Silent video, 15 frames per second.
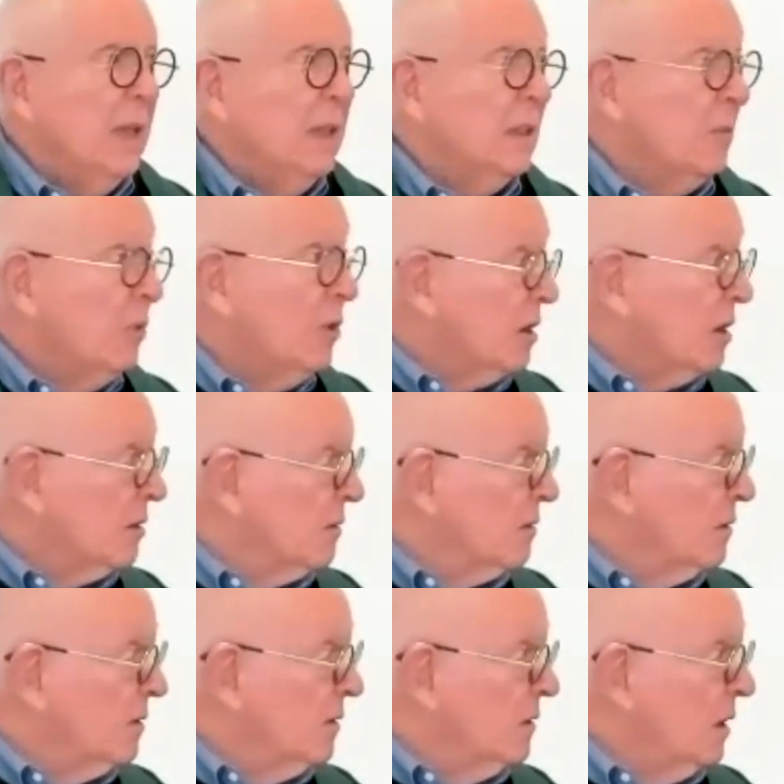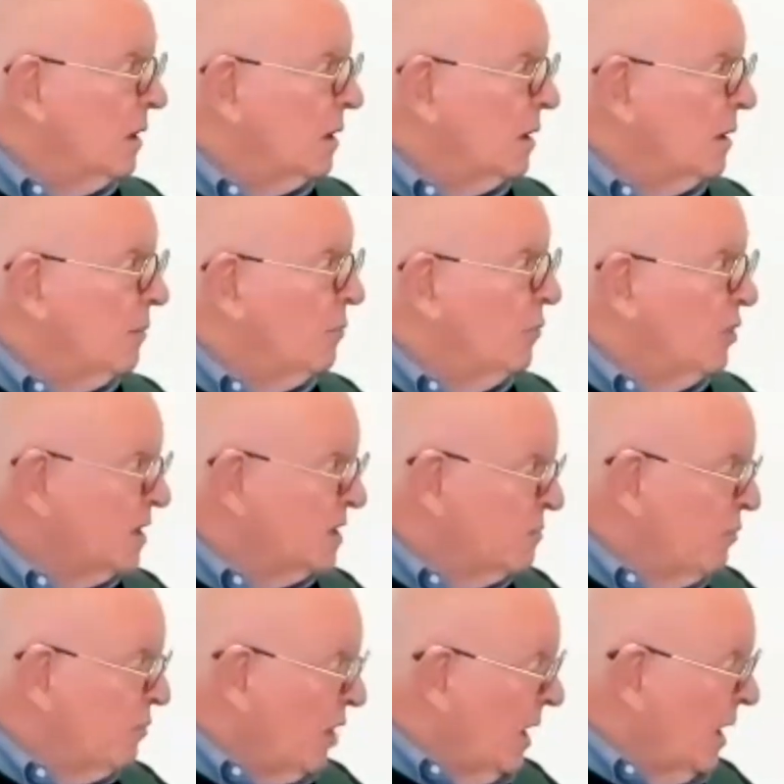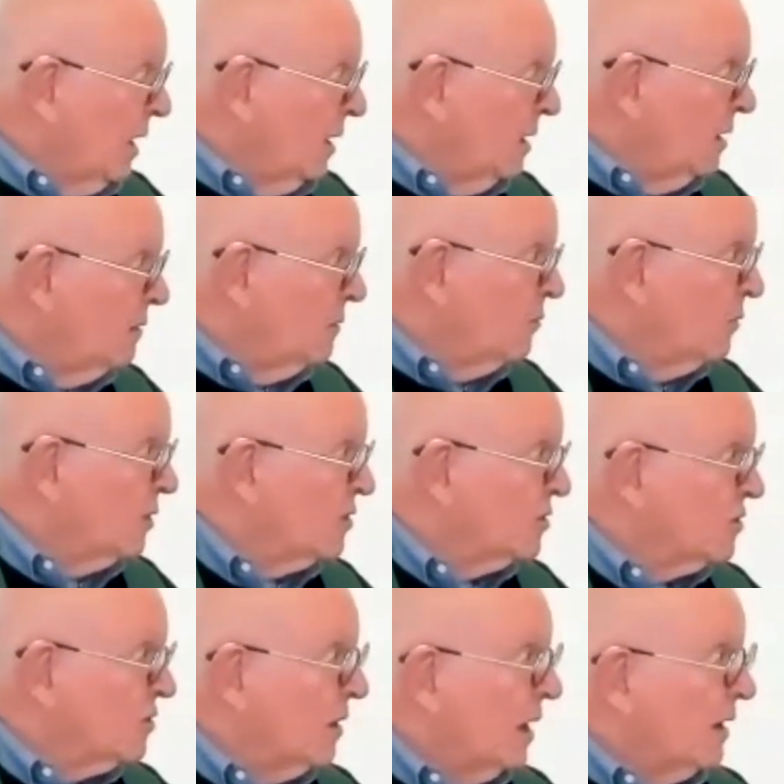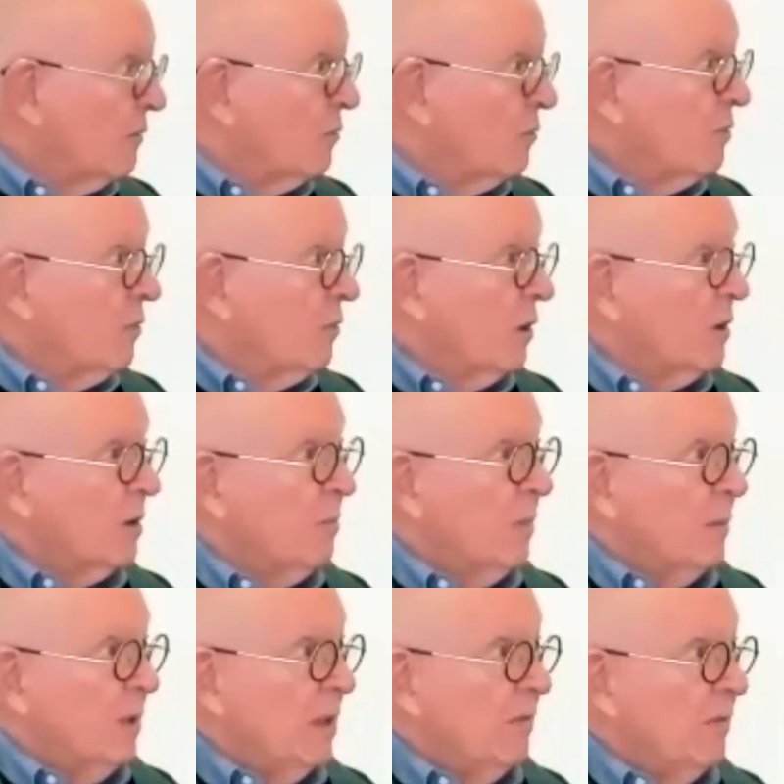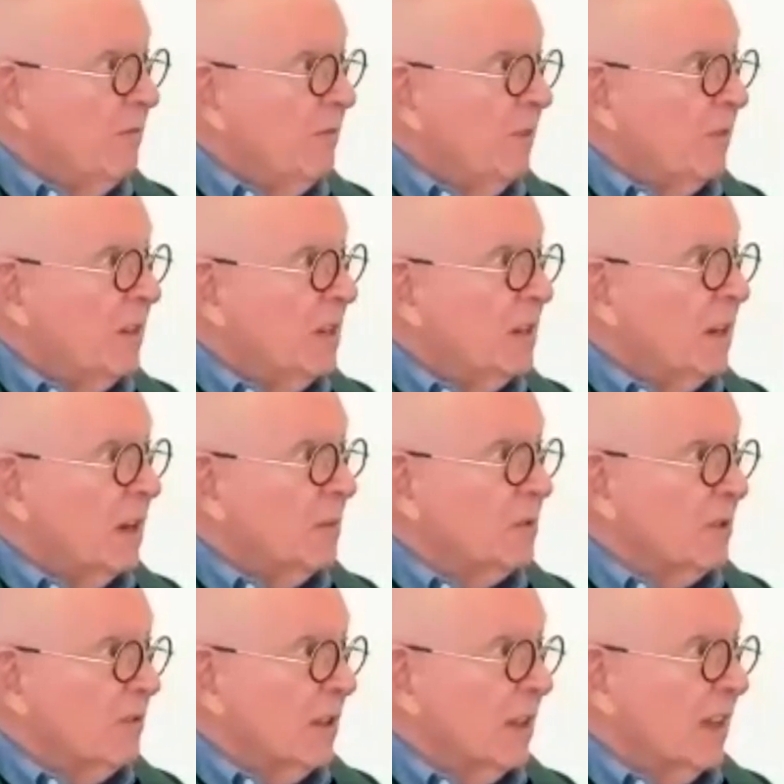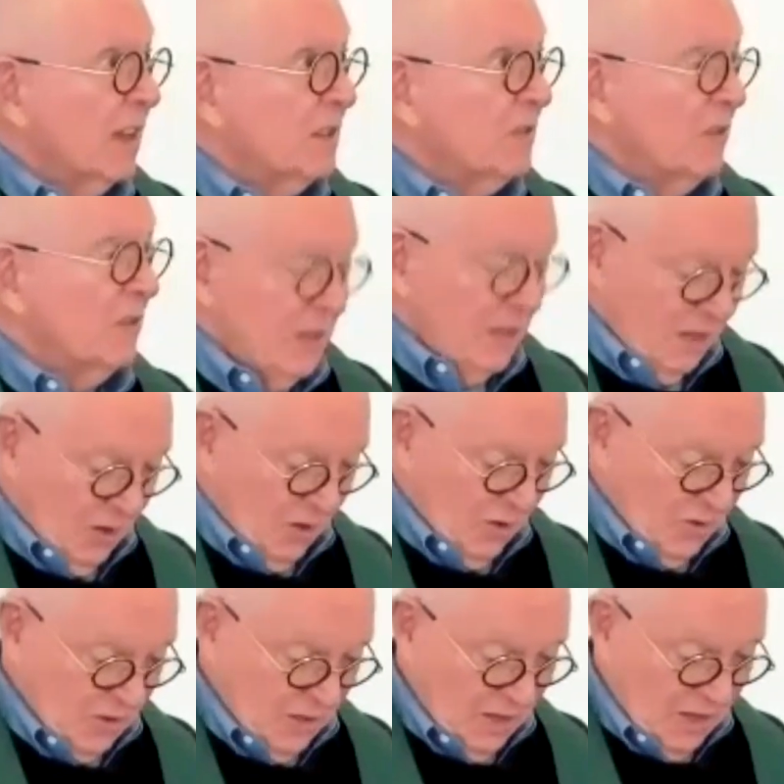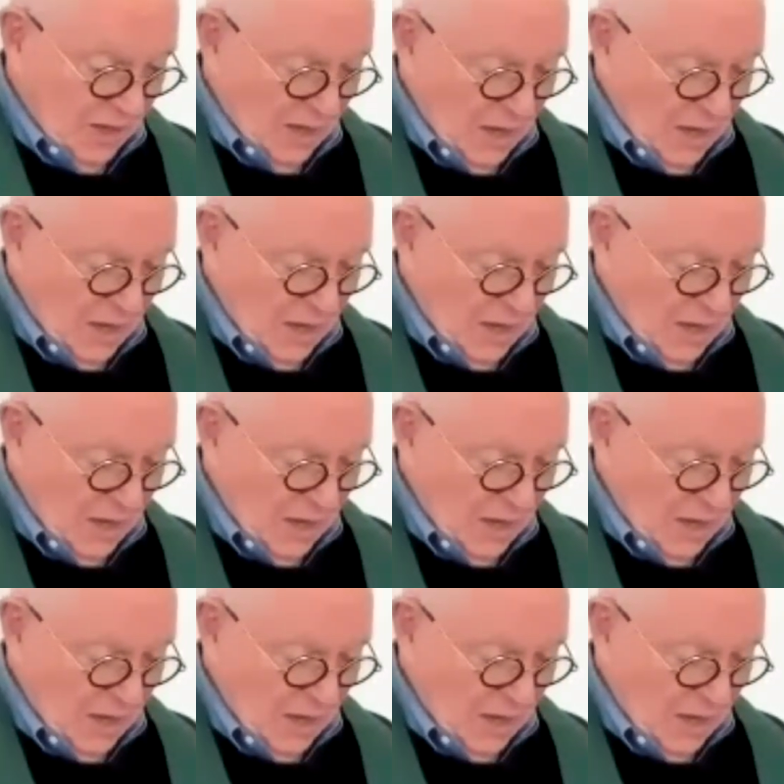In the book, Buddha's Brain, which I've quoted maybe 50 times over the last 15 years,